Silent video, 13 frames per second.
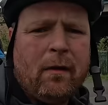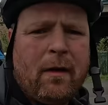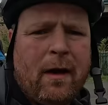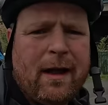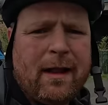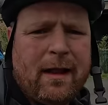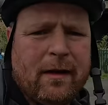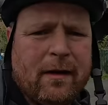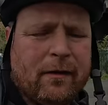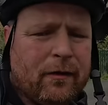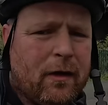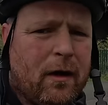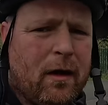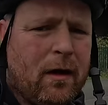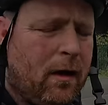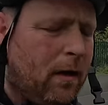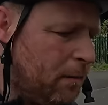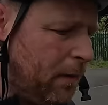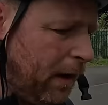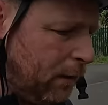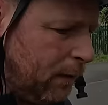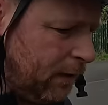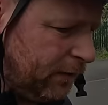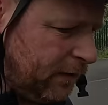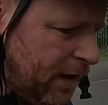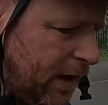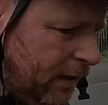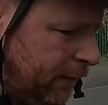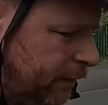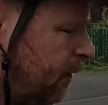Right then, so I'm back where I started